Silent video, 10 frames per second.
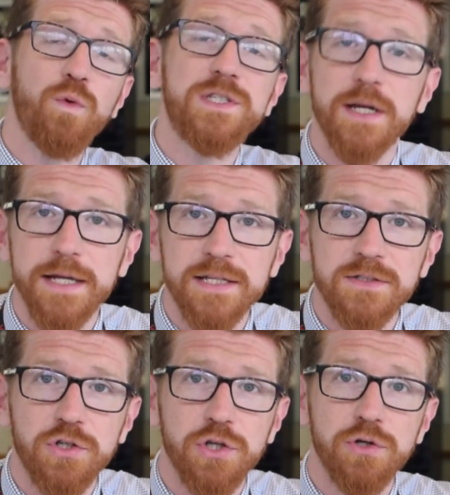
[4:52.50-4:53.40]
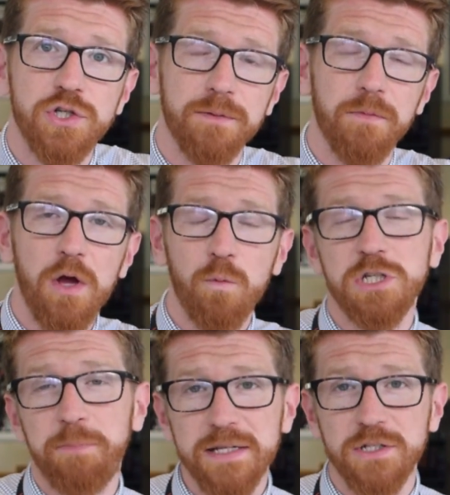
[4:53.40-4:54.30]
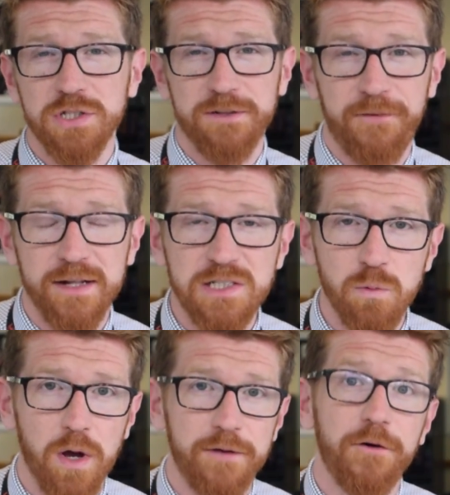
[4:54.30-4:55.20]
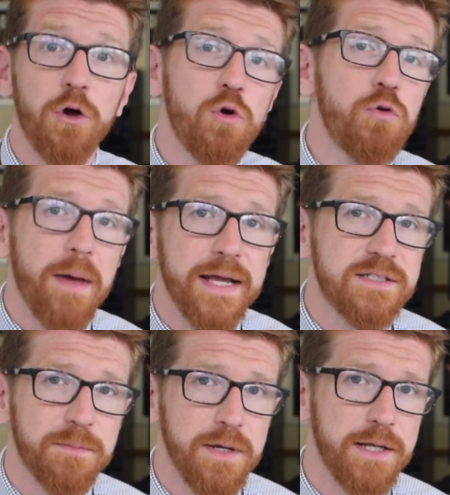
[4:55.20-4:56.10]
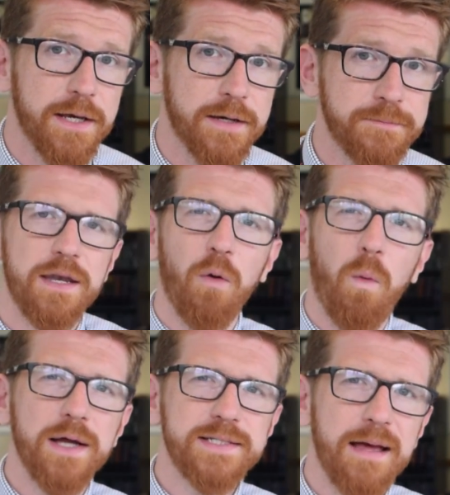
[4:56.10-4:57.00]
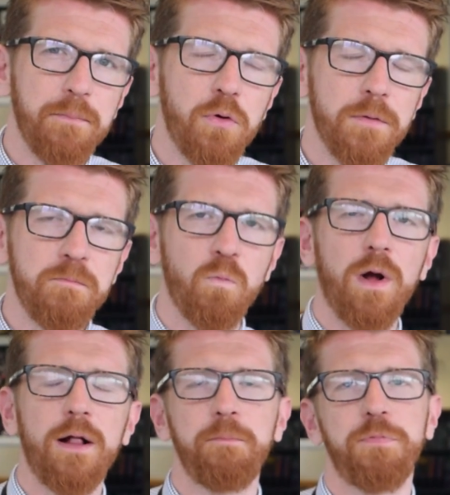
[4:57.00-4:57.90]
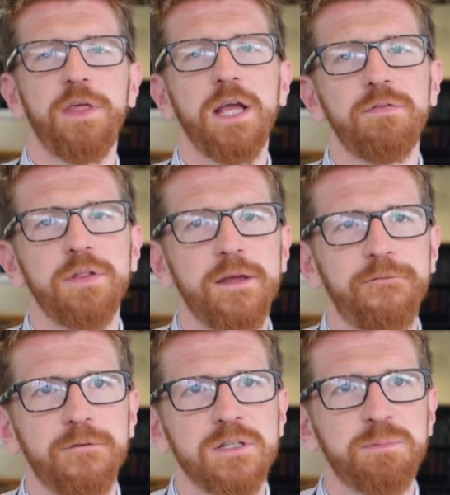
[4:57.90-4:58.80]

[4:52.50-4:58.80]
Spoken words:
we study institution, which is basically just a fancy word for who makes the media. Now, why is that important? Well, think of the difference